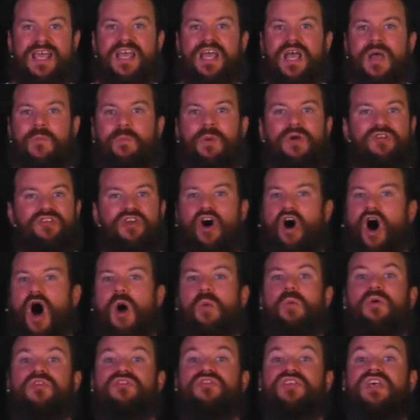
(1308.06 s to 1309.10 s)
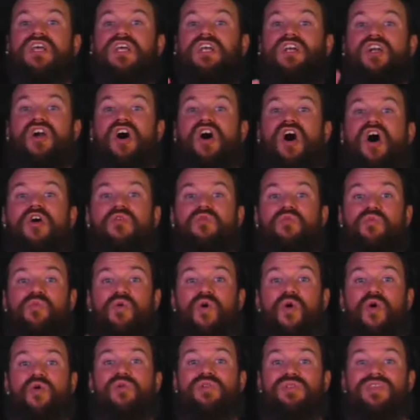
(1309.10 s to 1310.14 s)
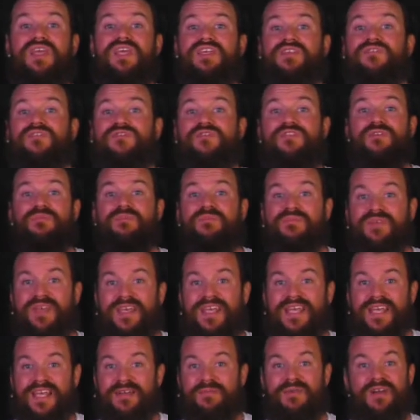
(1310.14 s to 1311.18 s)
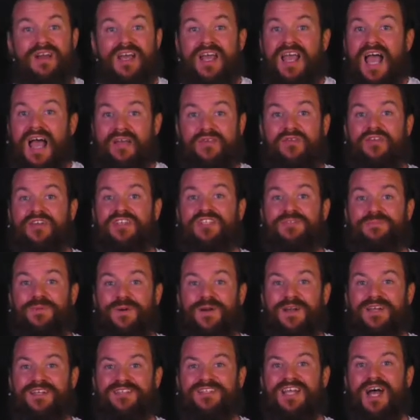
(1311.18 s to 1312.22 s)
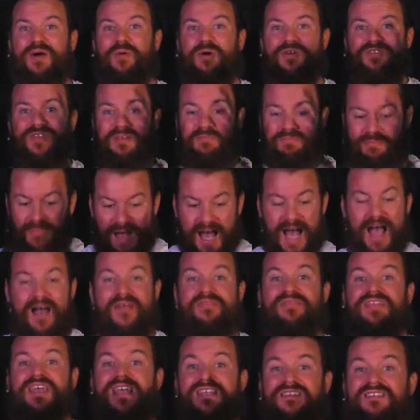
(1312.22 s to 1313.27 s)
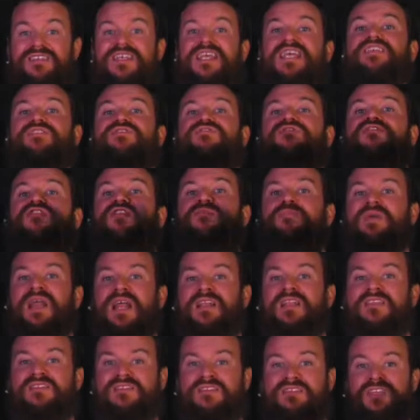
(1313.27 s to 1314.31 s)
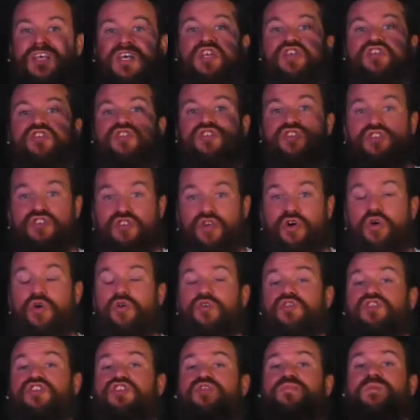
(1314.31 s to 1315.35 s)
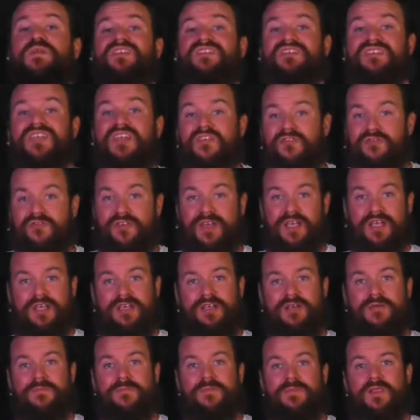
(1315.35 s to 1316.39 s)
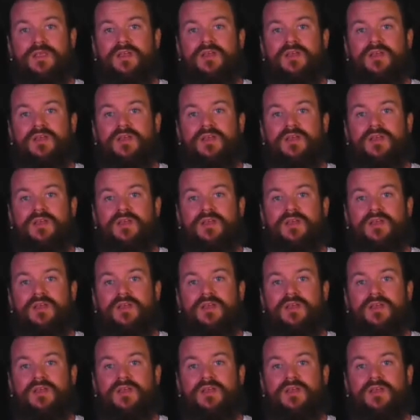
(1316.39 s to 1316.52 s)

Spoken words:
day, but it's almost like God wrote this for me. When, have you ever experienced that where it's like, man, this is for me. Like this is so specific